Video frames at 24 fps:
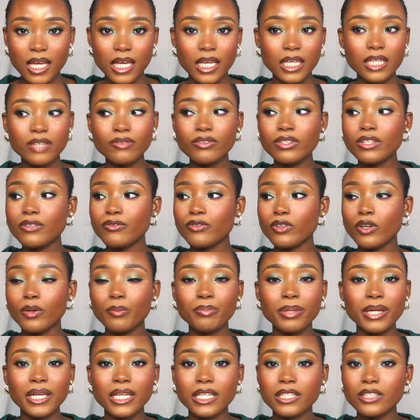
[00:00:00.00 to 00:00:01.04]
even if you're
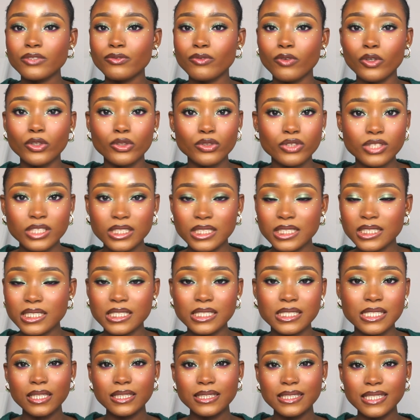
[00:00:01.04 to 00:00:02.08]
paying for
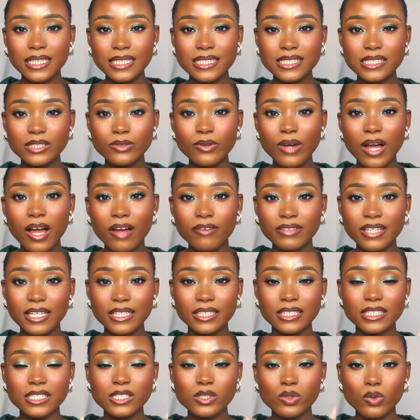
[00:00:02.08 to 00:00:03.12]
utilities, they still have
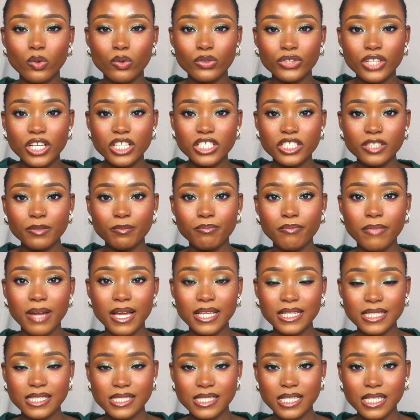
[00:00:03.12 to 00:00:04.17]
like this ownership
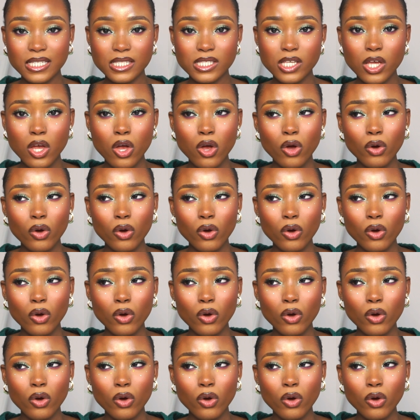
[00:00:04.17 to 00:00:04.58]
mindset,